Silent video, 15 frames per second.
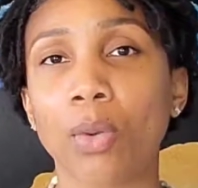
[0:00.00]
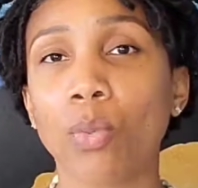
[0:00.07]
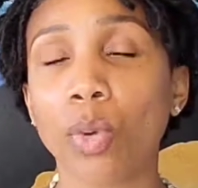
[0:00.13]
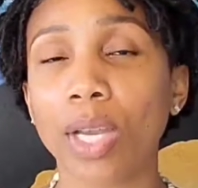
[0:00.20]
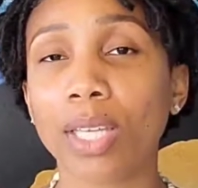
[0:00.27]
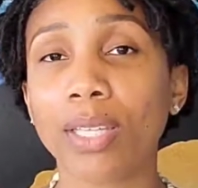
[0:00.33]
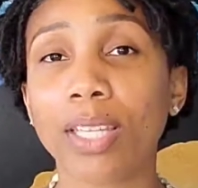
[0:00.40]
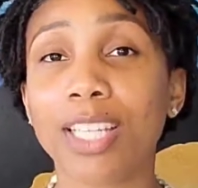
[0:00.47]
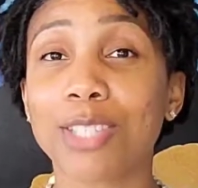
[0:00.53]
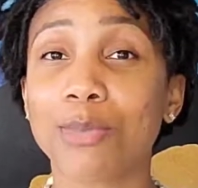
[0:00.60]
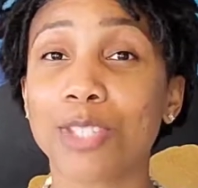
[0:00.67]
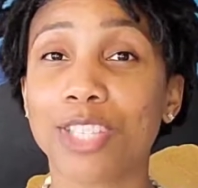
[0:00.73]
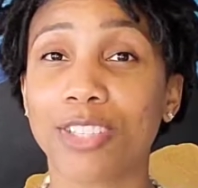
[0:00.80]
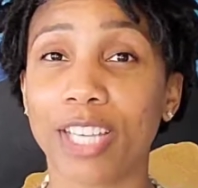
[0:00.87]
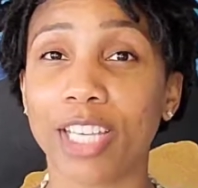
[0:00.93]
One is
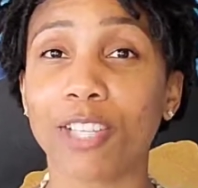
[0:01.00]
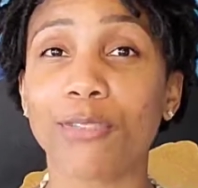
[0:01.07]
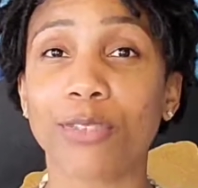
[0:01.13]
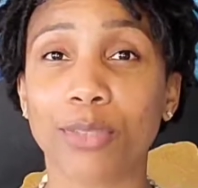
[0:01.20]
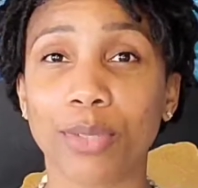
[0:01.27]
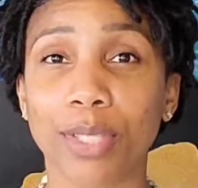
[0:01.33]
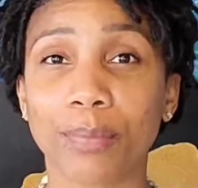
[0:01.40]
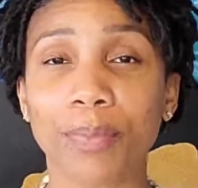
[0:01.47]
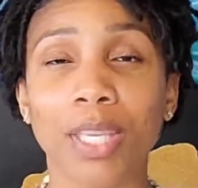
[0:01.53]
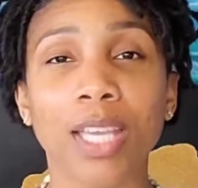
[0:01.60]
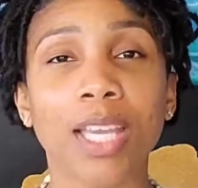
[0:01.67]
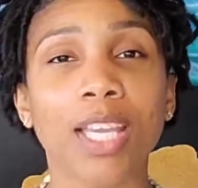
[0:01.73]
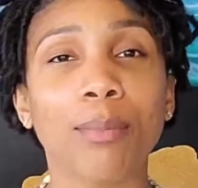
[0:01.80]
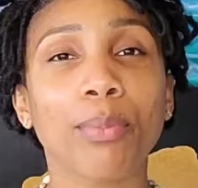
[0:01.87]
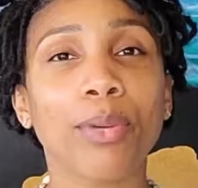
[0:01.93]
when you're interviewing.
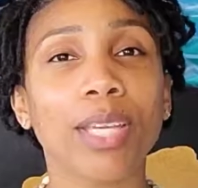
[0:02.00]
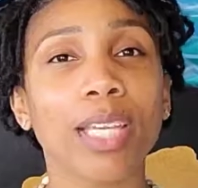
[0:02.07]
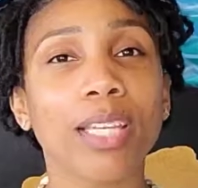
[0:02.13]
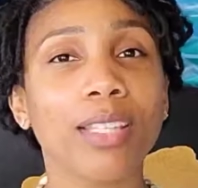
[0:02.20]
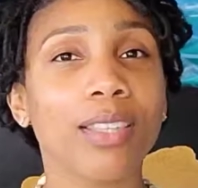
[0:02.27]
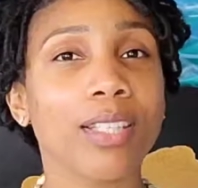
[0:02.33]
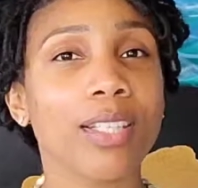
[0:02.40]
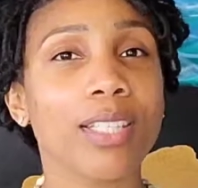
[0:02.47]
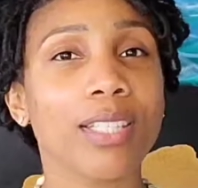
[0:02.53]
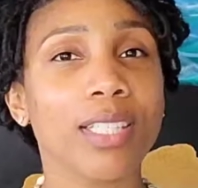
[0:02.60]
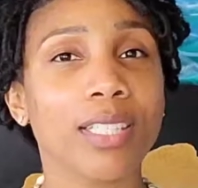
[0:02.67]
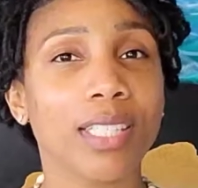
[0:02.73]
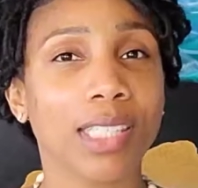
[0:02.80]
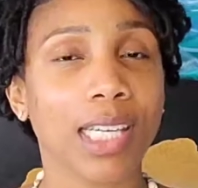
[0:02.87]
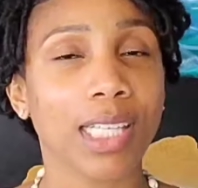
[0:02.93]
Bringing a 30,
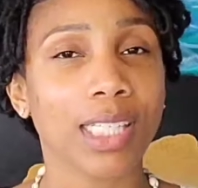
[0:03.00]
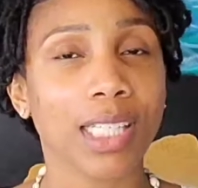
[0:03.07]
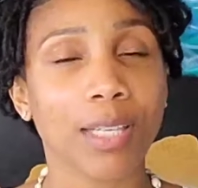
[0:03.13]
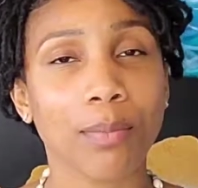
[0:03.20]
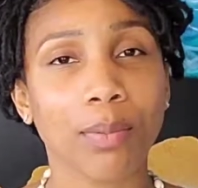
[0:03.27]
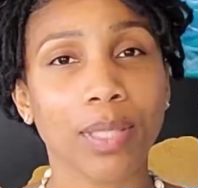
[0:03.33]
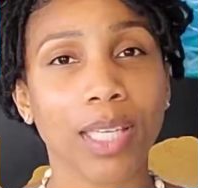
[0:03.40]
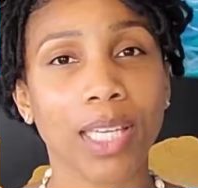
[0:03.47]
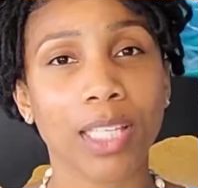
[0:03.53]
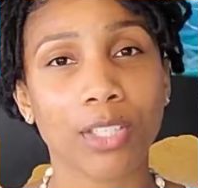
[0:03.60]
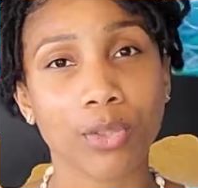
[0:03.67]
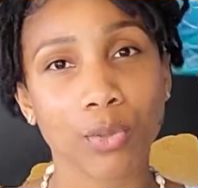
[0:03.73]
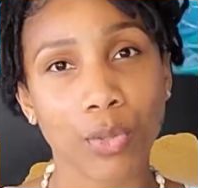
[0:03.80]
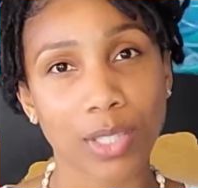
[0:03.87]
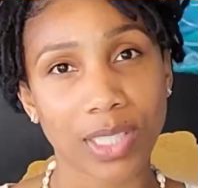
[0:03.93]
60, 90 day plan
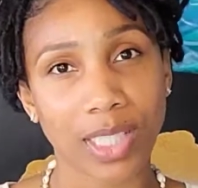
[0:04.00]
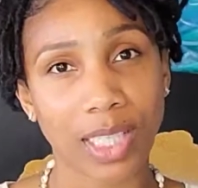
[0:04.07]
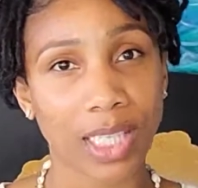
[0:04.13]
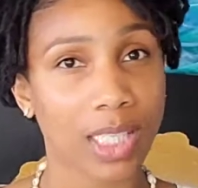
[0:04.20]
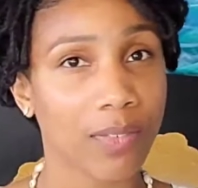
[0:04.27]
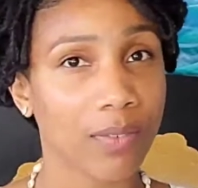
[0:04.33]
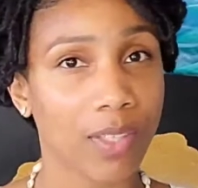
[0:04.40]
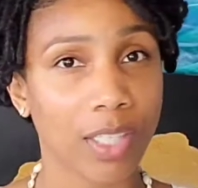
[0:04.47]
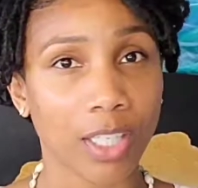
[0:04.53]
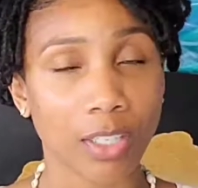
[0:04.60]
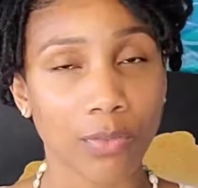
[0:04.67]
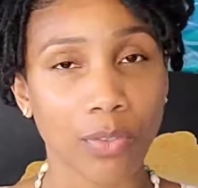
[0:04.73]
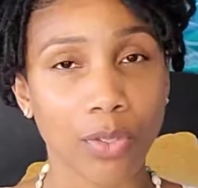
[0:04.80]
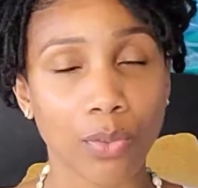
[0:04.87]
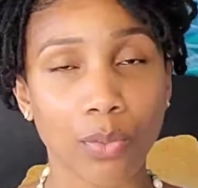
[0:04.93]
towards the end of an
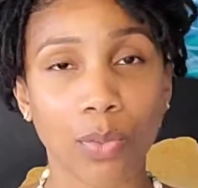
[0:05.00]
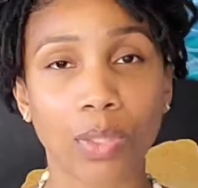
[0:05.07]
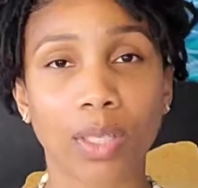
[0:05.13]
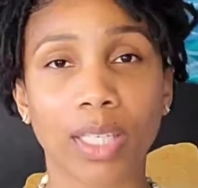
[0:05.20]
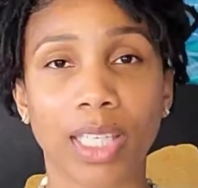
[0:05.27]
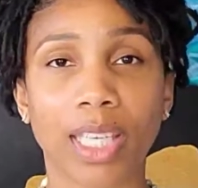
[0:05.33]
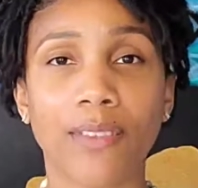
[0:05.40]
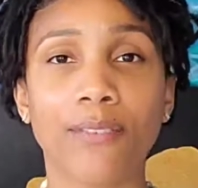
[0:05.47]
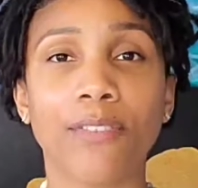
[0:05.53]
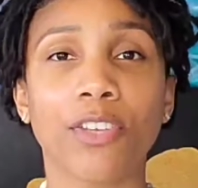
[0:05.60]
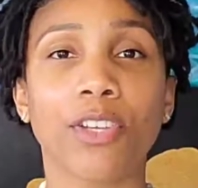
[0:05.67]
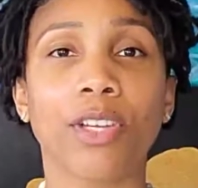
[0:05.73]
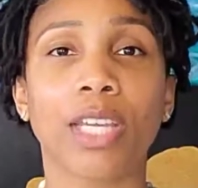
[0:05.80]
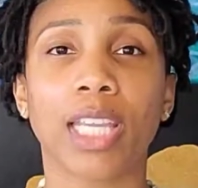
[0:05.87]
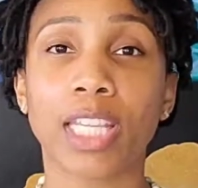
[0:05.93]
interview will give
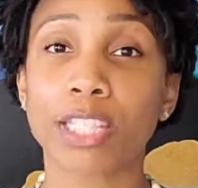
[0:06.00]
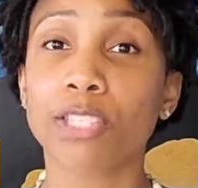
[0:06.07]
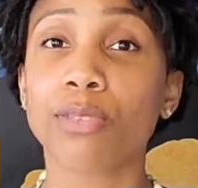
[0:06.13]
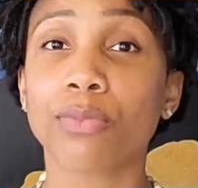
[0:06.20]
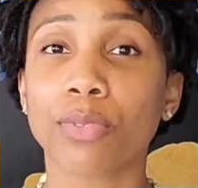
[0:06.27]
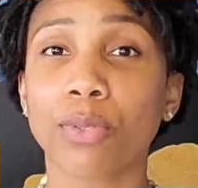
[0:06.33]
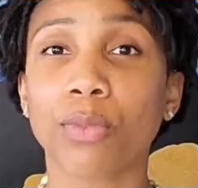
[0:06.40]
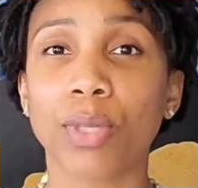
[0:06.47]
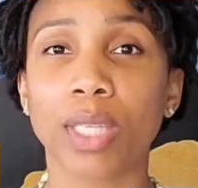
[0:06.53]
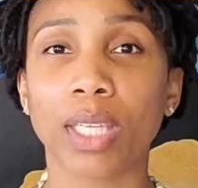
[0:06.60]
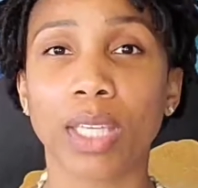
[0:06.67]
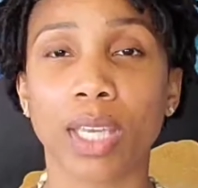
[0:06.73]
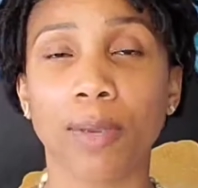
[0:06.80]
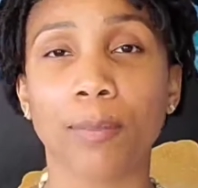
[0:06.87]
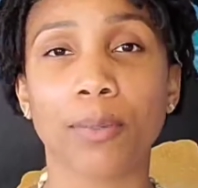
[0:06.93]
your
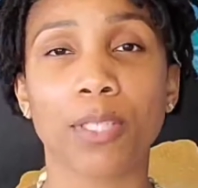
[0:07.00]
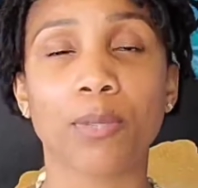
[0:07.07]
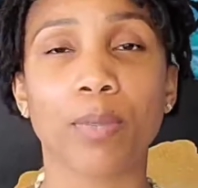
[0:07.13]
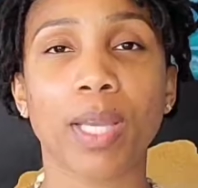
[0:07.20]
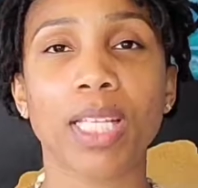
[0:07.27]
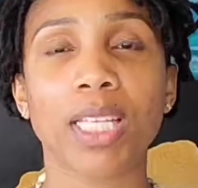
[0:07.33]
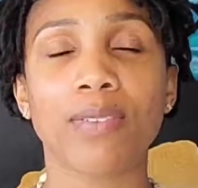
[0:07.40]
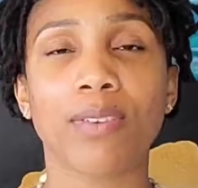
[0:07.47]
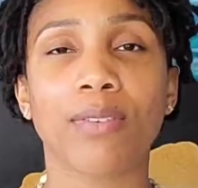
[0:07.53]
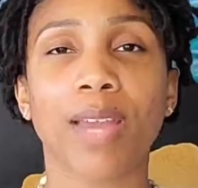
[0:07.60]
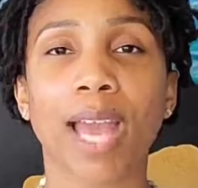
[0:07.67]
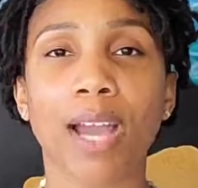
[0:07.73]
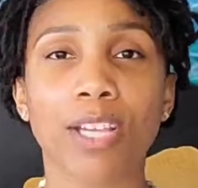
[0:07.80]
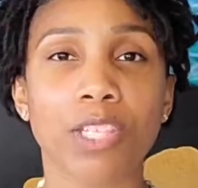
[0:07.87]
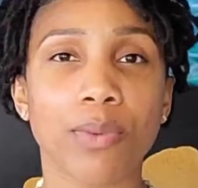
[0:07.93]
interviewee a perspective of
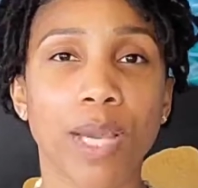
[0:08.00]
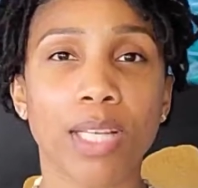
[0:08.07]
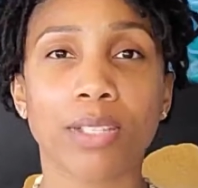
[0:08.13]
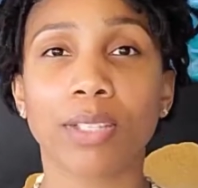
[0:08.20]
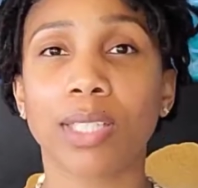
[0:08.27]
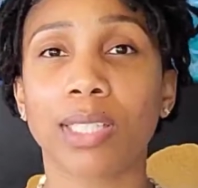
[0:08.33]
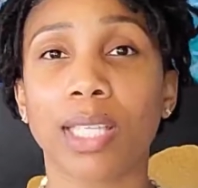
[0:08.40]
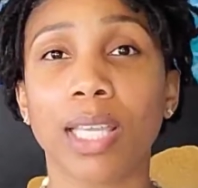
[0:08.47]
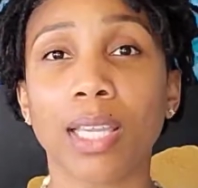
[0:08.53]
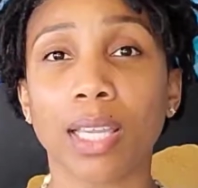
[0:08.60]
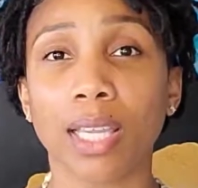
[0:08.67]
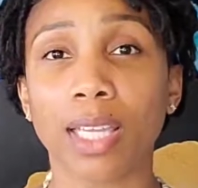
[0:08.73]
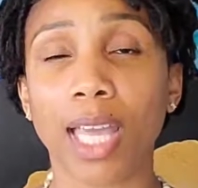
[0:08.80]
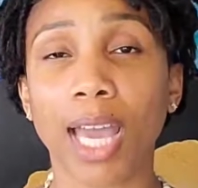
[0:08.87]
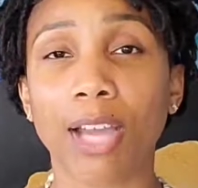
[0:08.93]
how you actually
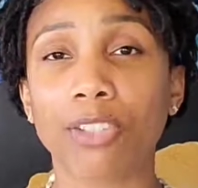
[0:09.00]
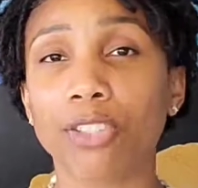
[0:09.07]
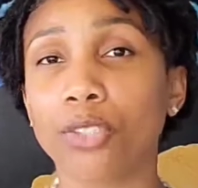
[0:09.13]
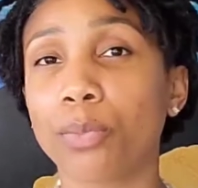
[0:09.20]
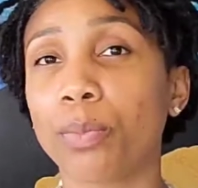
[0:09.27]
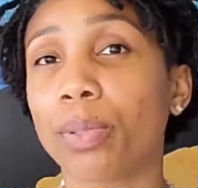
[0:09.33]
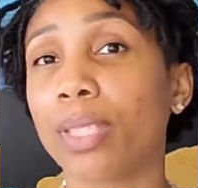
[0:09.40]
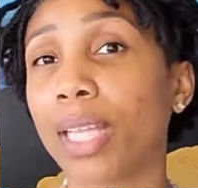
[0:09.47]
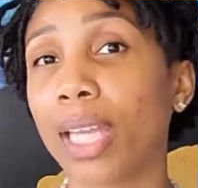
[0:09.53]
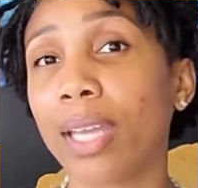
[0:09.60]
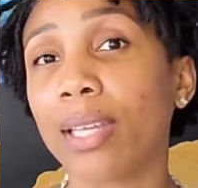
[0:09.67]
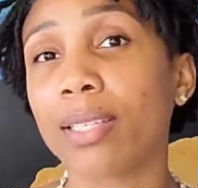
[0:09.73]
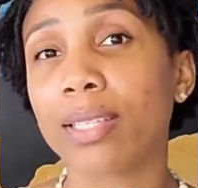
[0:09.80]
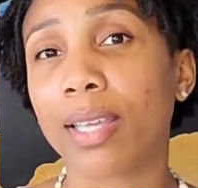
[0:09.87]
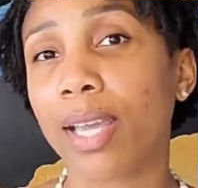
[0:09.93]
think and how you
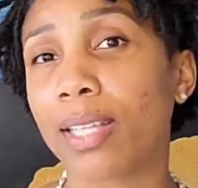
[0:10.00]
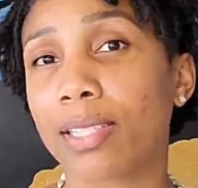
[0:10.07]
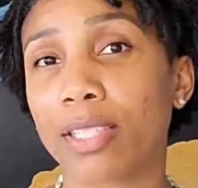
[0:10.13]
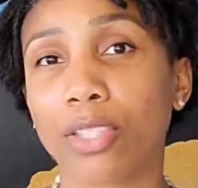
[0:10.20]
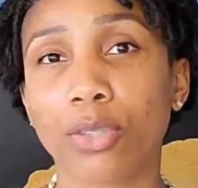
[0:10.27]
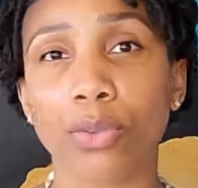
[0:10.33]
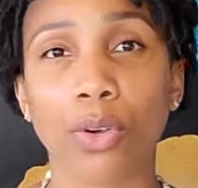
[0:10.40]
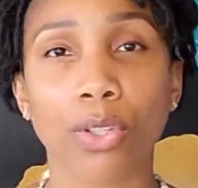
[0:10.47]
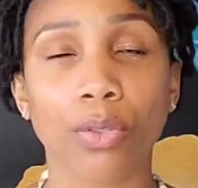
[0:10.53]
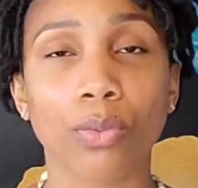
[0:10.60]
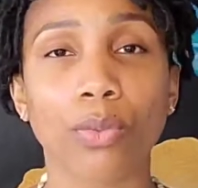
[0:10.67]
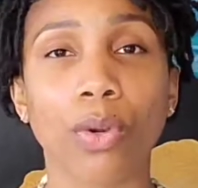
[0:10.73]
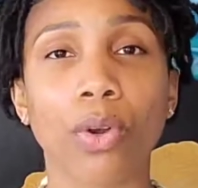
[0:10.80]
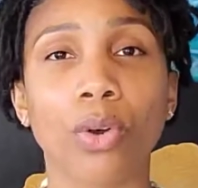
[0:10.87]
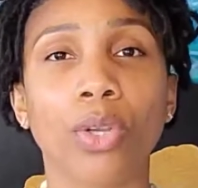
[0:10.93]
plan to execute on the
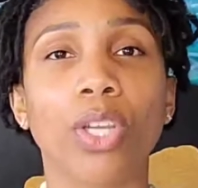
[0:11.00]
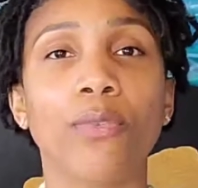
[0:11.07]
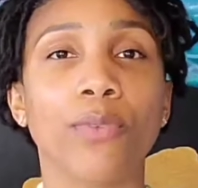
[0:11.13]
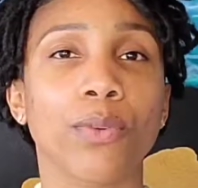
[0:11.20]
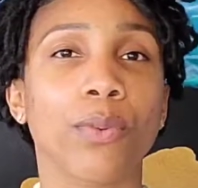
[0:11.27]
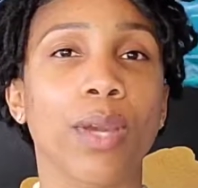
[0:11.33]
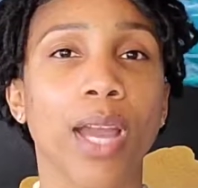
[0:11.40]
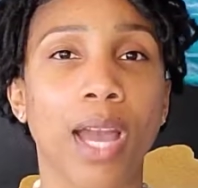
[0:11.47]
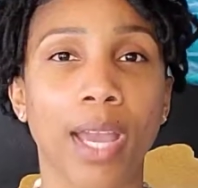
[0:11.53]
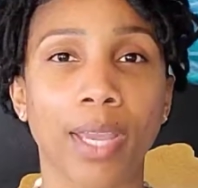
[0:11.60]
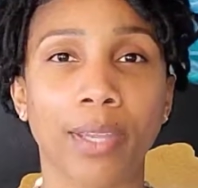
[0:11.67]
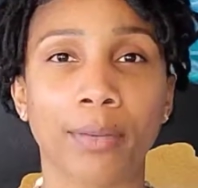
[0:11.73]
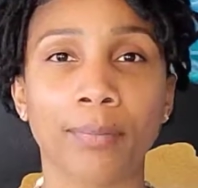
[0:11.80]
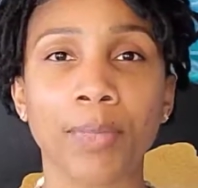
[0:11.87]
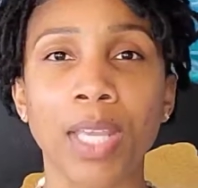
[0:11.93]
role if you were
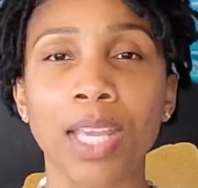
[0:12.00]
hired.